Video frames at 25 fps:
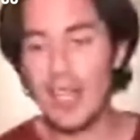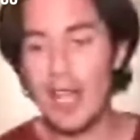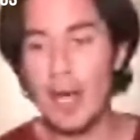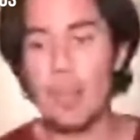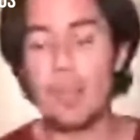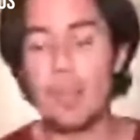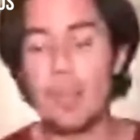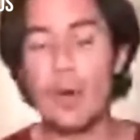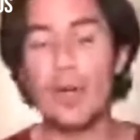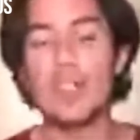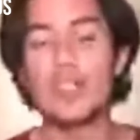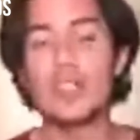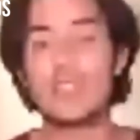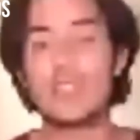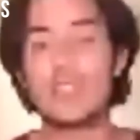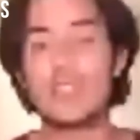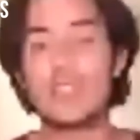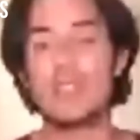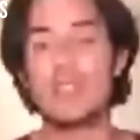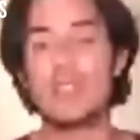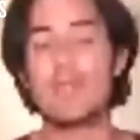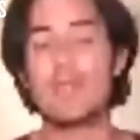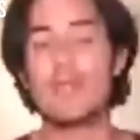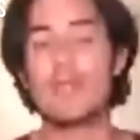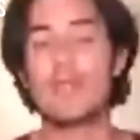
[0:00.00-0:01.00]
a
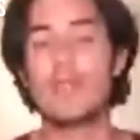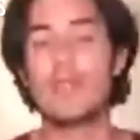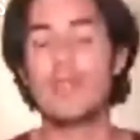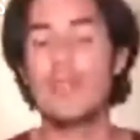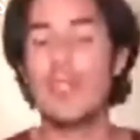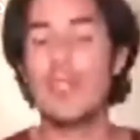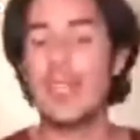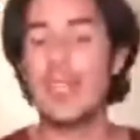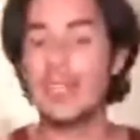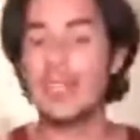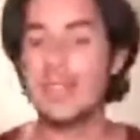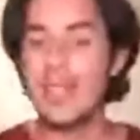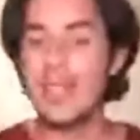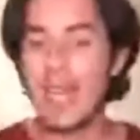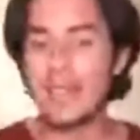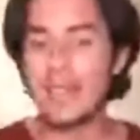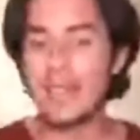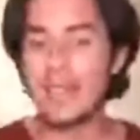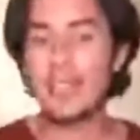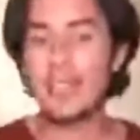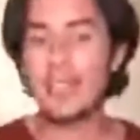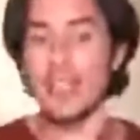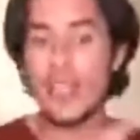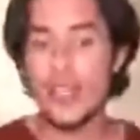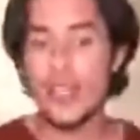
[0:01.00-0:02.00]
person that
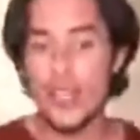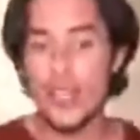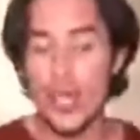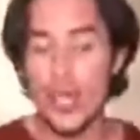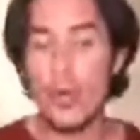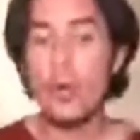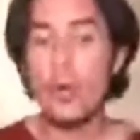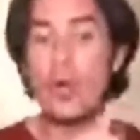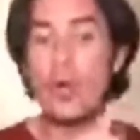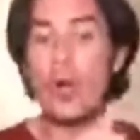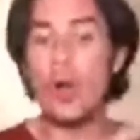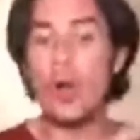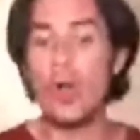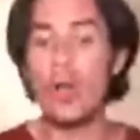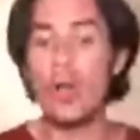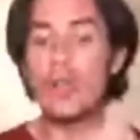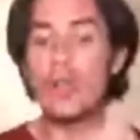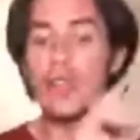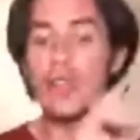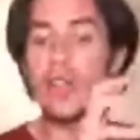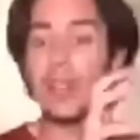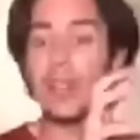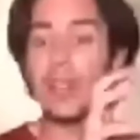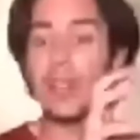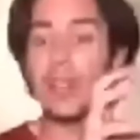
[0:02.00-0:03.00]
doesn't know all
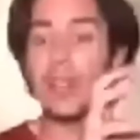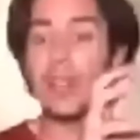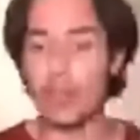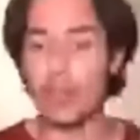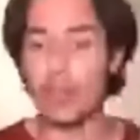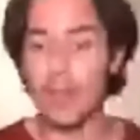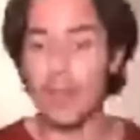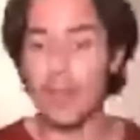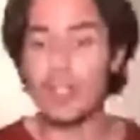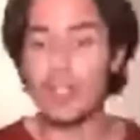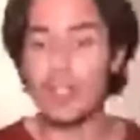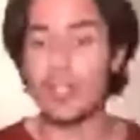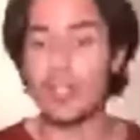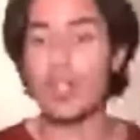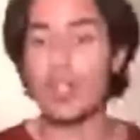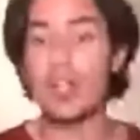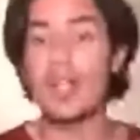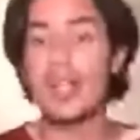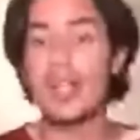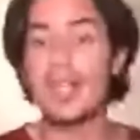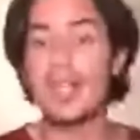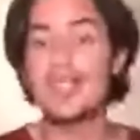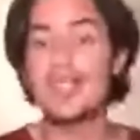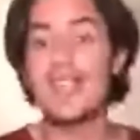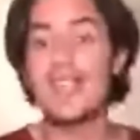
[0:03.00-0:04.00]
the
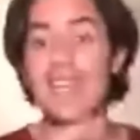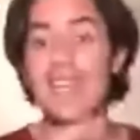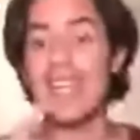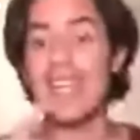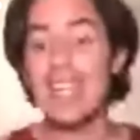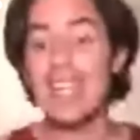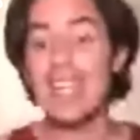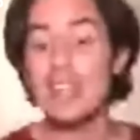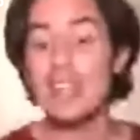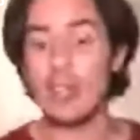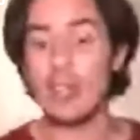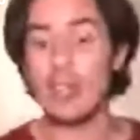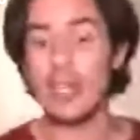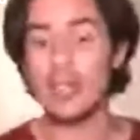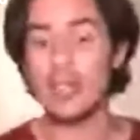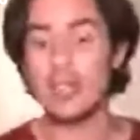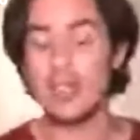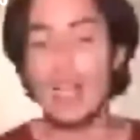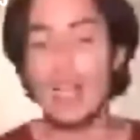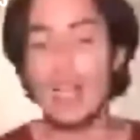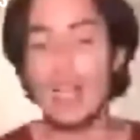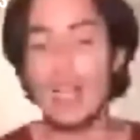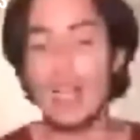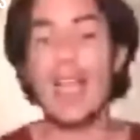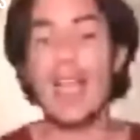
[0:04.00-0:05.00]
information is an
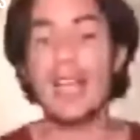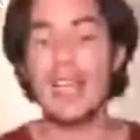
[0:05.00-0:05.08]
ignorant.